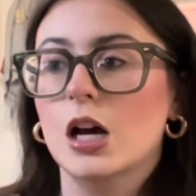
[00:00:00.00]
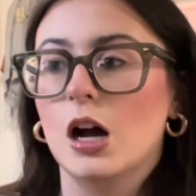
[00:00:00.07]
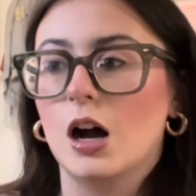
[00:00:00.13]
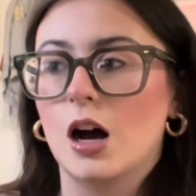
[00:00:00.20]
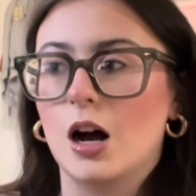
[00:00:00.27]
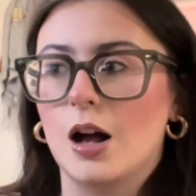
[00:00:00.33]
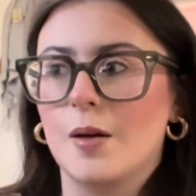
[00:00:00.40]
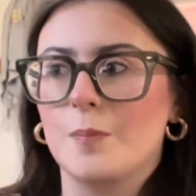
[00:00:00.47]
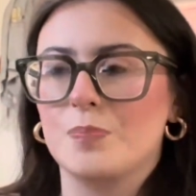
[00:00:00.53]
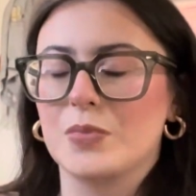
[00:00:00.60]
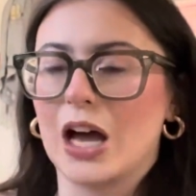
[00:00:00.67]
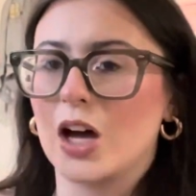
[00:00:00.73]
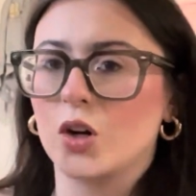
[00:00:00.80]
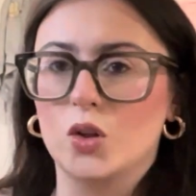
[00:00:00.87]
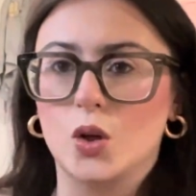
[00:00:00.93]
I
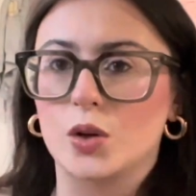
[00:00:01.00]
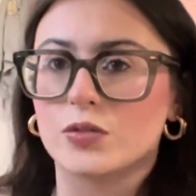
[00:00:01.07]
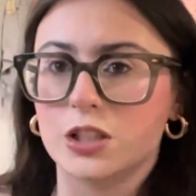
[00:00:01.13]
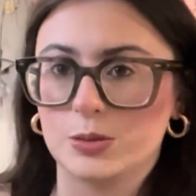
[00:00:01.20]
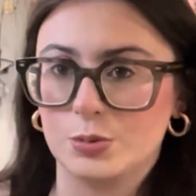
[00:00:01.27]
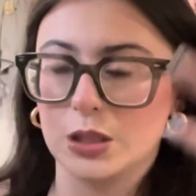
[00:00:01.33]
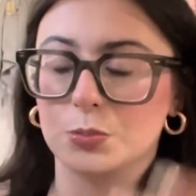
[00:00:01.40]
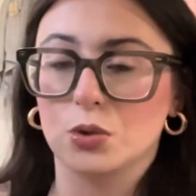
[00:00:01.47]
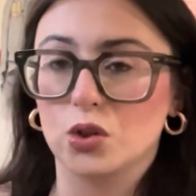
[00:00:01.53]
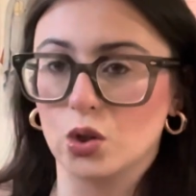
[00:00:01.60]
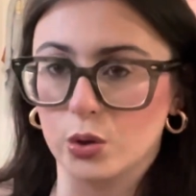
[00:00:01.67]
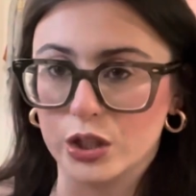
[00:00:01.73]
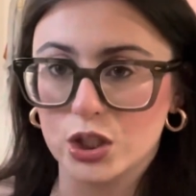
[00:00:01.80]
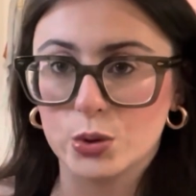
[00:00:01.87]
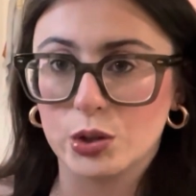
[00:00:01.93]
don't know if these people go
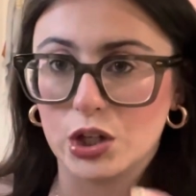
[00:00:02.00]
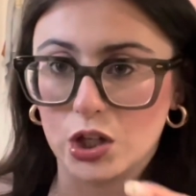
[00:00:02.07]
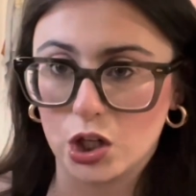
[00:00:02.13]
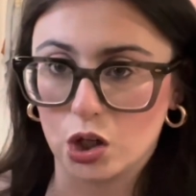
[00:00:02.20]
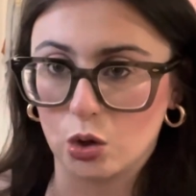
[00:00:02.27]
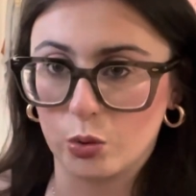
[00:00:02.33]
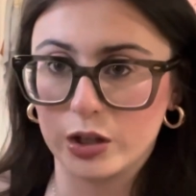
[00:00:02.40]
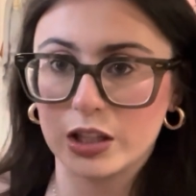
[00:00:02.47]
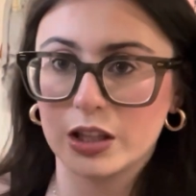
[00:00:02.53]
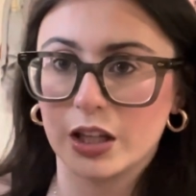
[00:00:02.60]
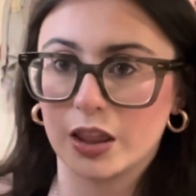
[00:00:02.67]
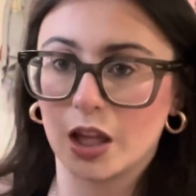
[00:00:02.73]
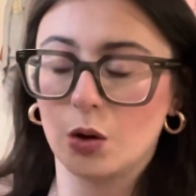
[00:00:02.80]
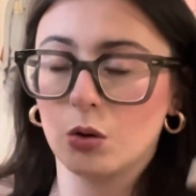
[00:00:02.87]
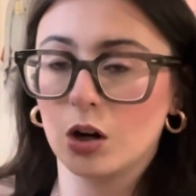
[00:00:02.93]
into it knowing that
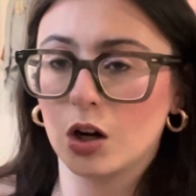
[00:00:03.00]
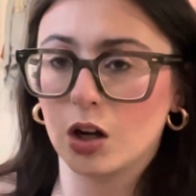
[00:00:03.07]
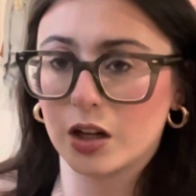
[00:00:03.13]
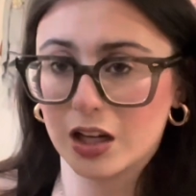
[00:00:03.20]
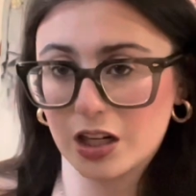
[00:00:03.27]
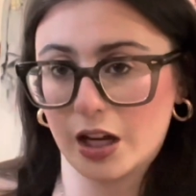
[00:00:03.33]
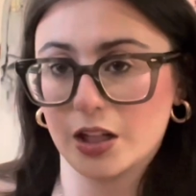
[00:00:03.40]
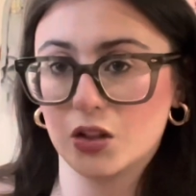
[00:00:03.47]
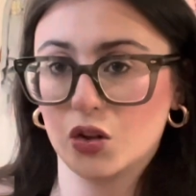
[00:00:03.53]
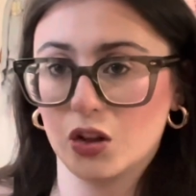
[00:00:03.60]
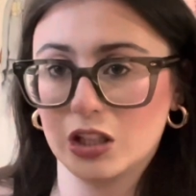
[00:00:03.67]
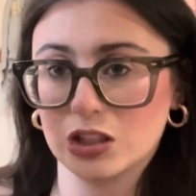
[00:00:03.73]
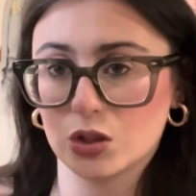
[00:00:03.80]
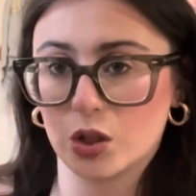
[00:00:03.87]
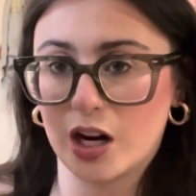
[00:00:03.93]
they were connected to
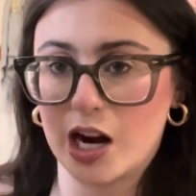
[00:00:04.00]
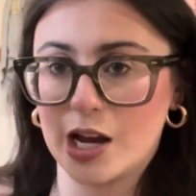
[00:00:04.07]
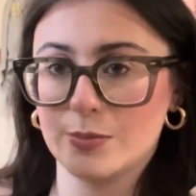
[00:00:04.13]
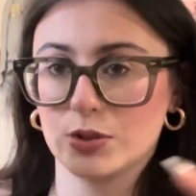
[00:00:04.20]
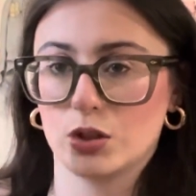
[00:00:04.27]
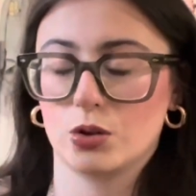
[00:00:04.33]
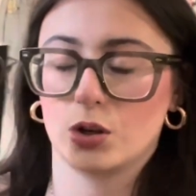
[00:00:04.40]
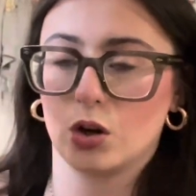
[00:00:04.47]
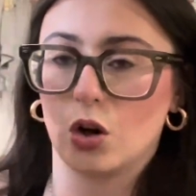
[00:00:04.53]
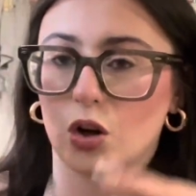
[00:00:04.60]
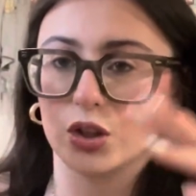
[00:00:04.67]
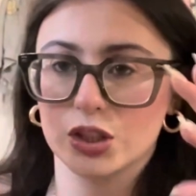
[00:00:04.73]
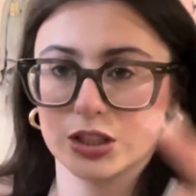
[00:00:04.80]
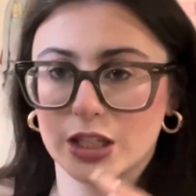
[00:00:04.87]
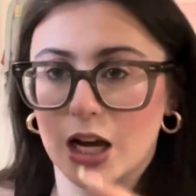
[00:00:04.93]
these crimes, or they're all
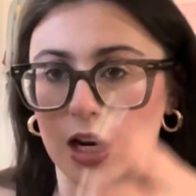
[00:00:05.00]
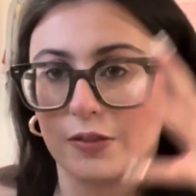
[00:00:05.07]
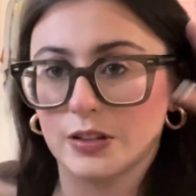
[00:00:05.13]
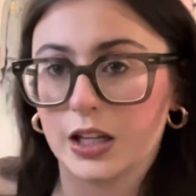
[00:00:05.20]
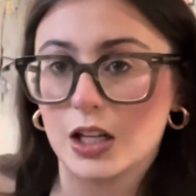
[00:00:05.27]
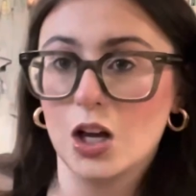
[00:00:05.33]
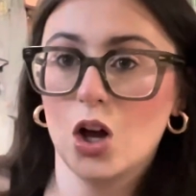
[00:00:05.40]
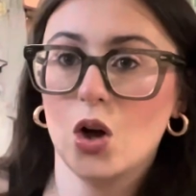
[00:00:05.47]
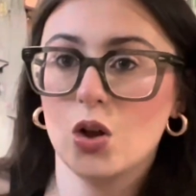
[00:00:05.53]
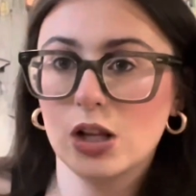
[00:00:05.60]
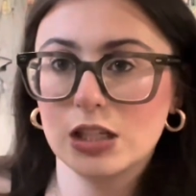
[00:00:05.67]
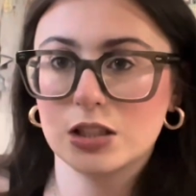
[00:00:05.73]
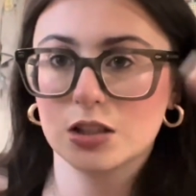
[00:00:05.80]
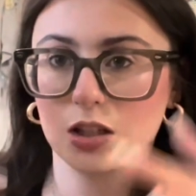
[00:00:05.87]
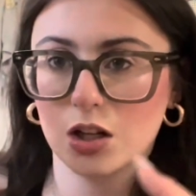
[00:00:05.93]
just kind of like, oh,
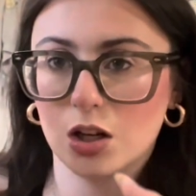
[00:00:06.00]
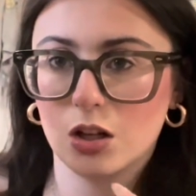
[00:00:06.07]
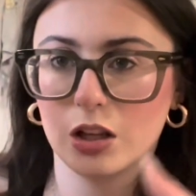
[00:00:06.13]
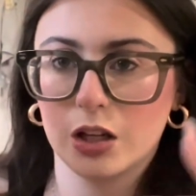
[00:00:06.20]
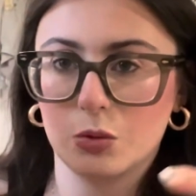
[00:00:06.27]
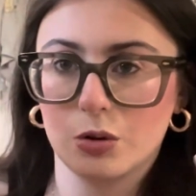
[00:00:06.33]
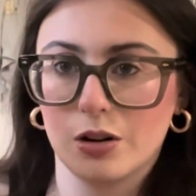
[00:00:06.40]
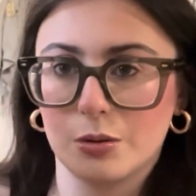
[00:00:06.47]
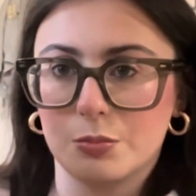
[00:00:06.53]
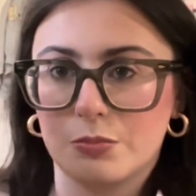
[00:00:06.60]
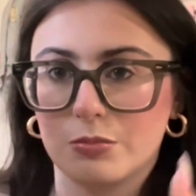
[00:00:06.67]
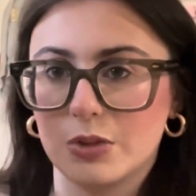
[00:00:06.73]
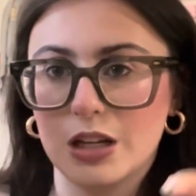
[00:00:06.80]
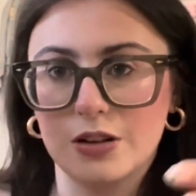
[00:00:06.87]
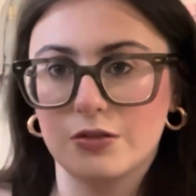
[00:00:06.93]
let's go, like we're
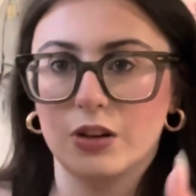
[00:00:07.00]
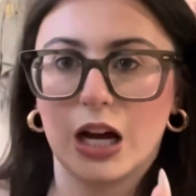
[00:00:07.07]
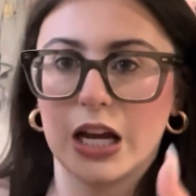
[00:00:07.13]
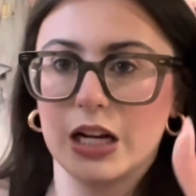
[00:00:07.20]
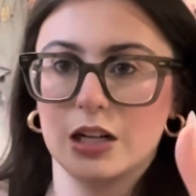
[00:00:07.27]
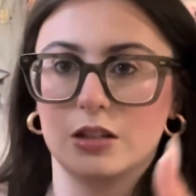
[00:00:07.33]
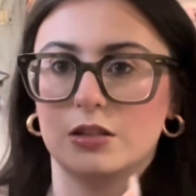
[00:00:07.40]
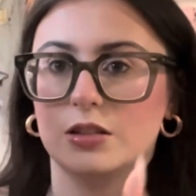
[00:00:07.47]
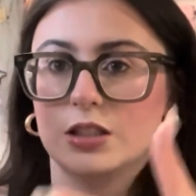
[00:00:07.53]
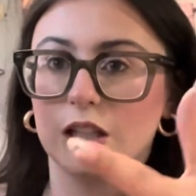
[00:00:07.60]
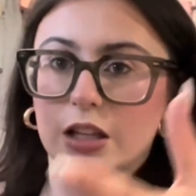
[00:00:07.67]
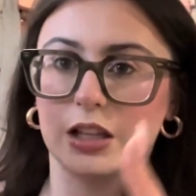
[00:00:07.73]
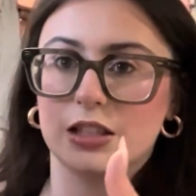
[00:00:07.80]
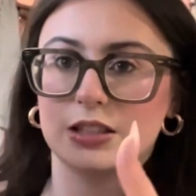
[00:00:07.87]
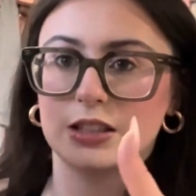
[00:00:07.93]
invited to
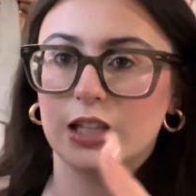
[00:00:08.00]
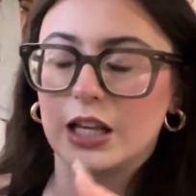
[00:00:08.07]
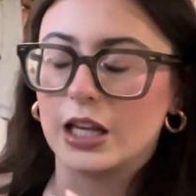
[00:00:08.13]
this thing.